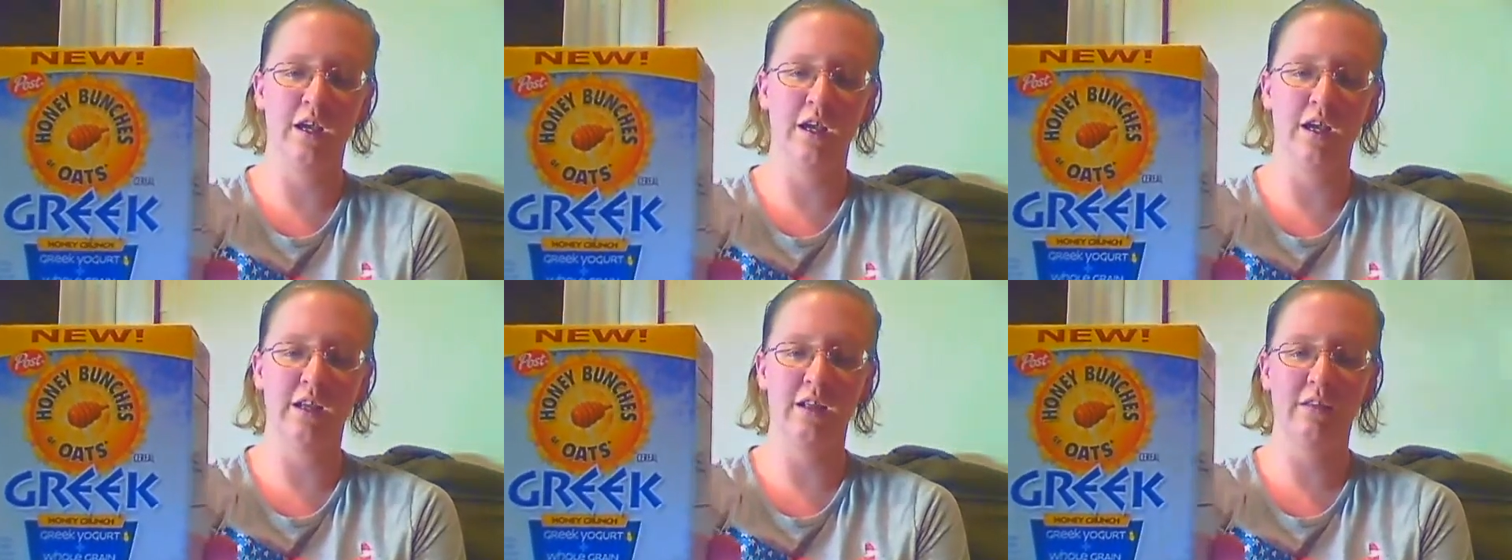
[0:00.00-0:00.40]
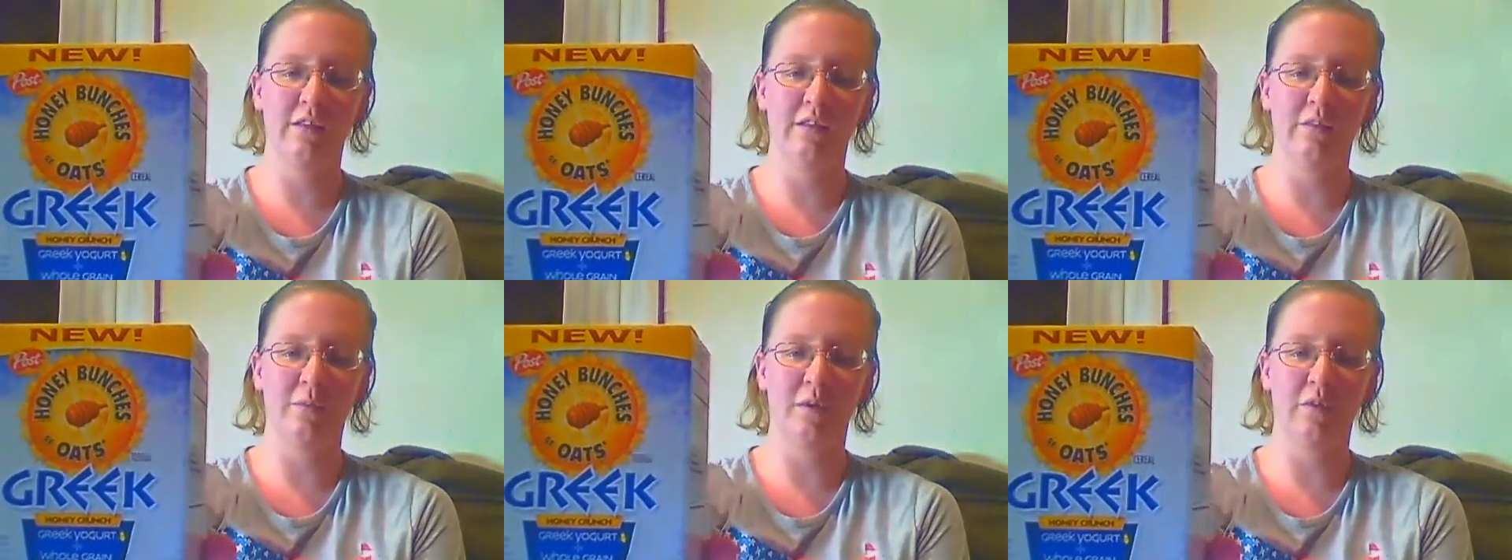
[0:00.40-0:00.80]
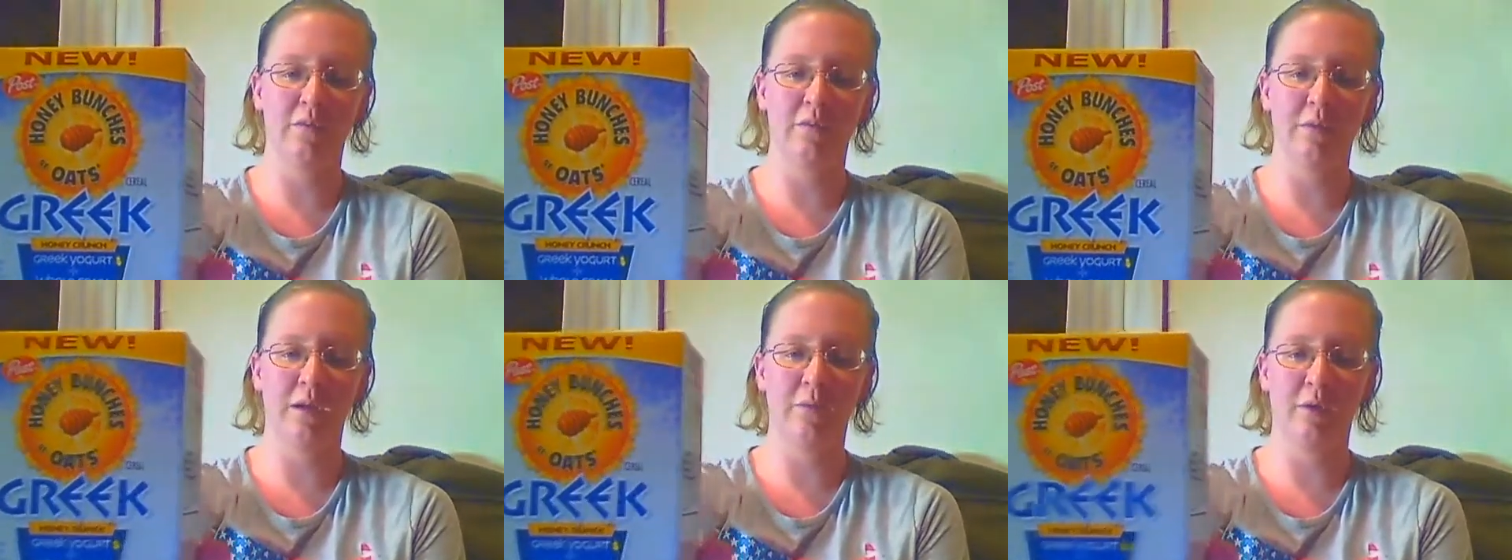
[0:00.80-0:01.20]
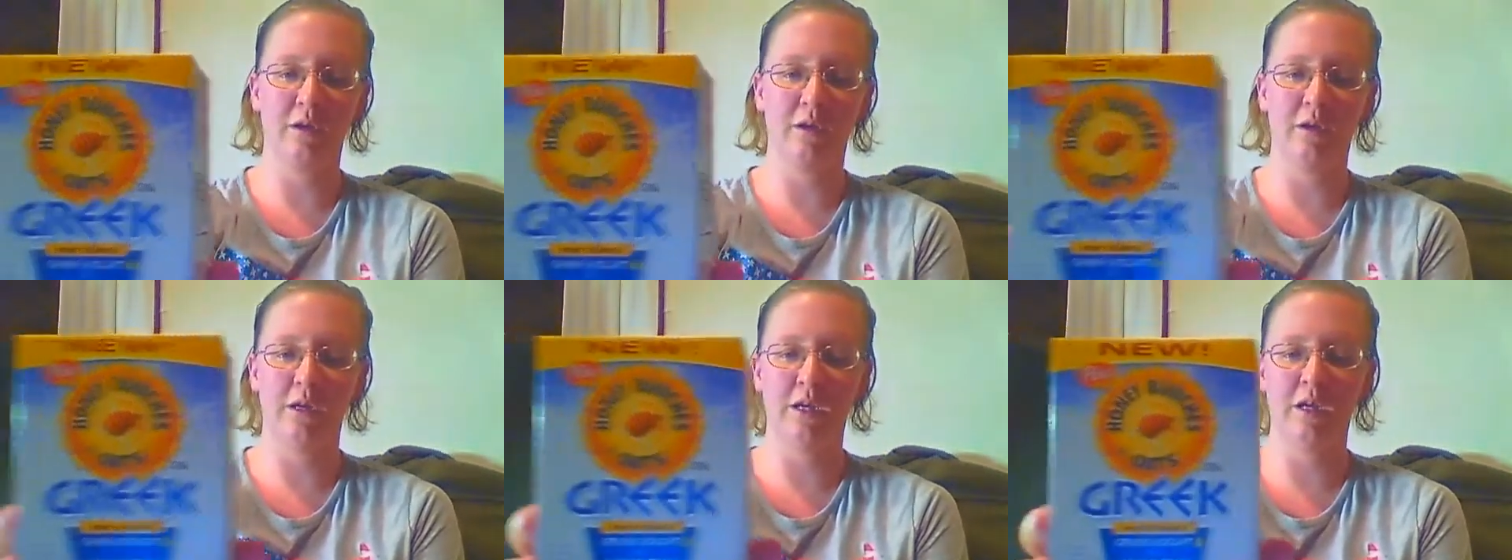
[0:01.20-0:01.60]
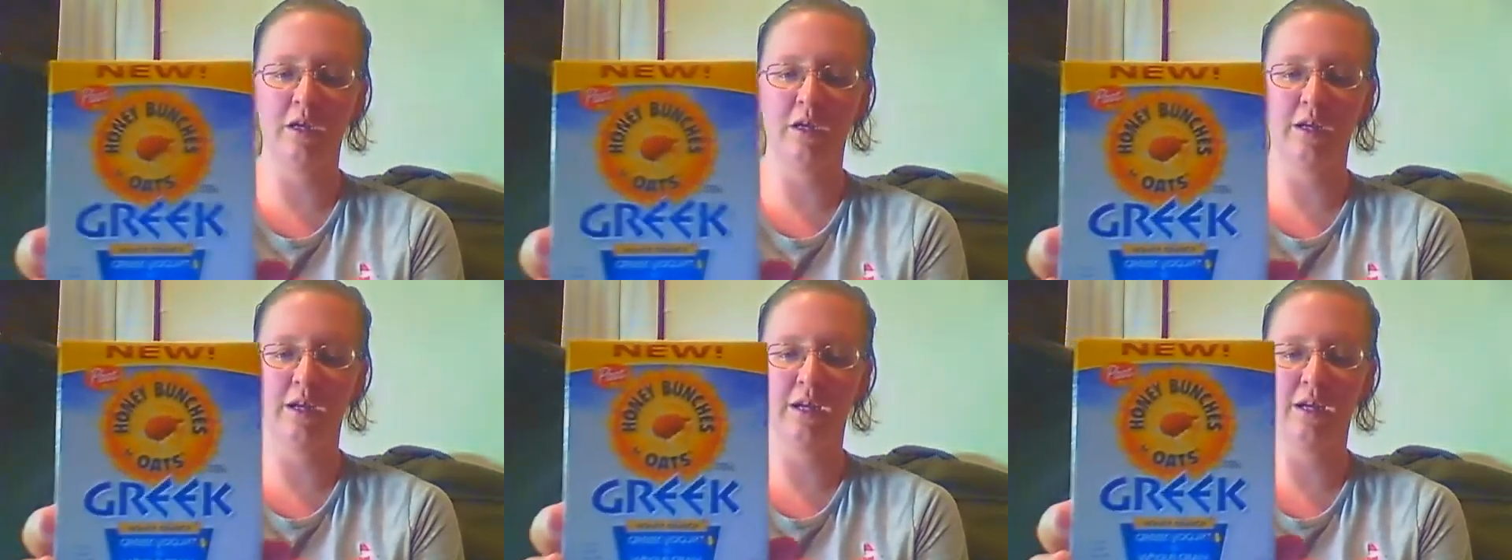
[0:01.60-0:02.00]
and this is supposed to be pretty
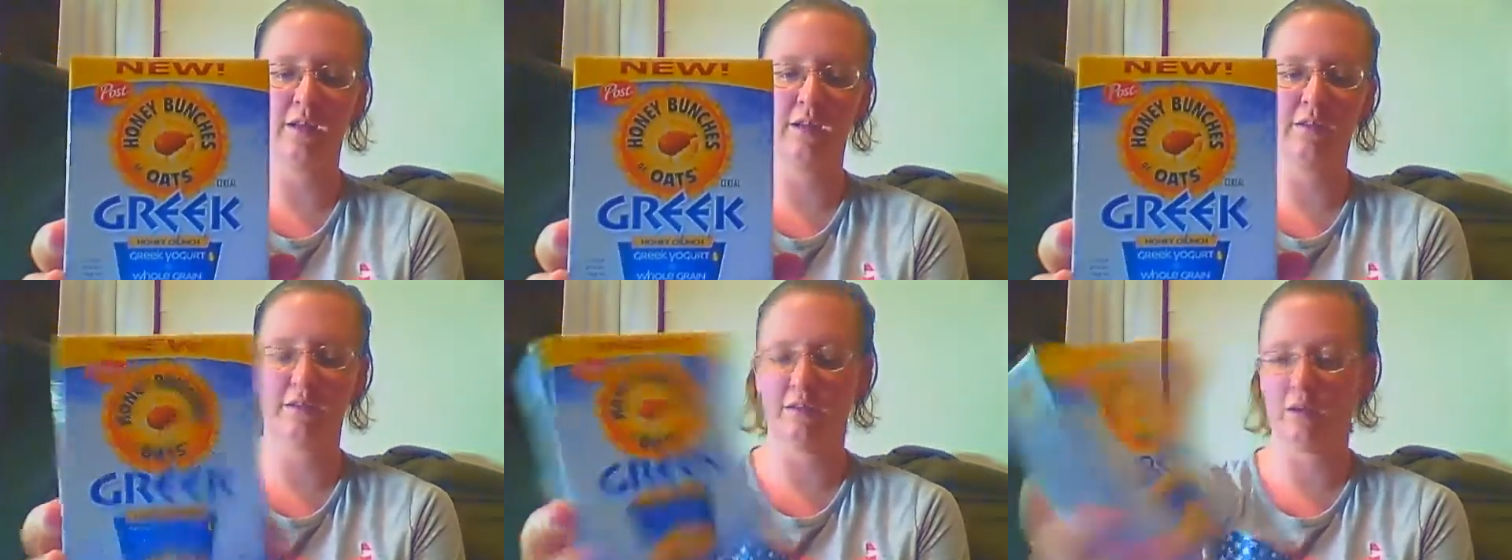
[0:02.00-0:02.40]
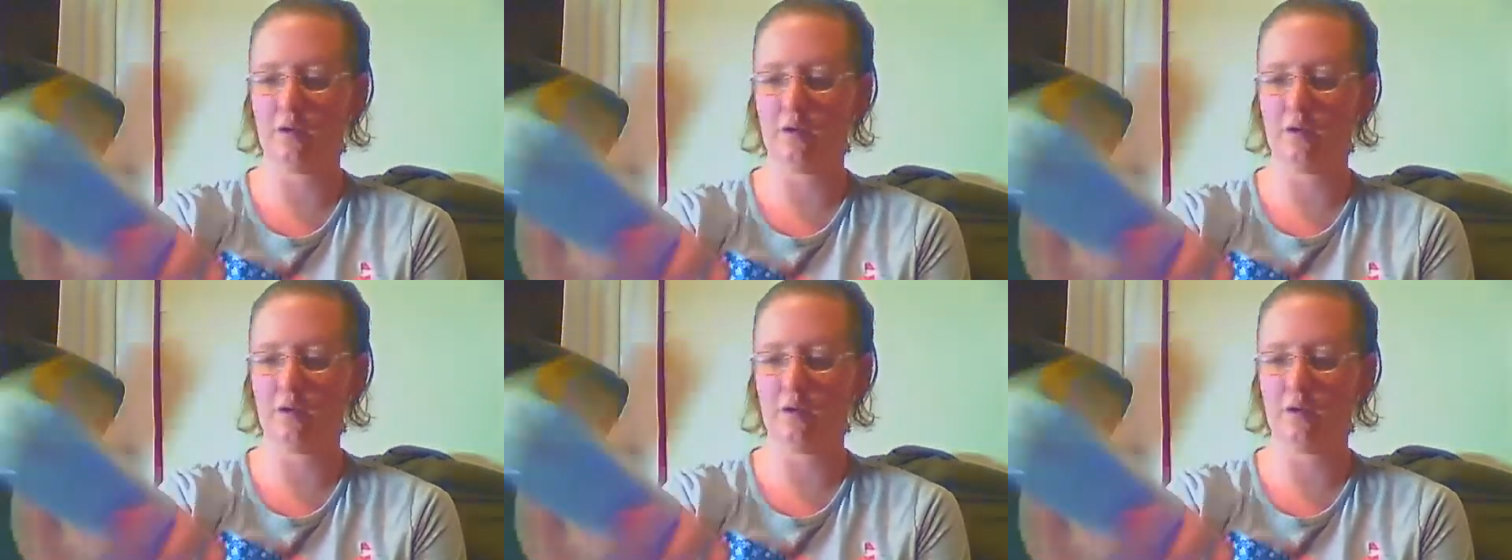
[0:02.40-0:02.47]
good, I guess.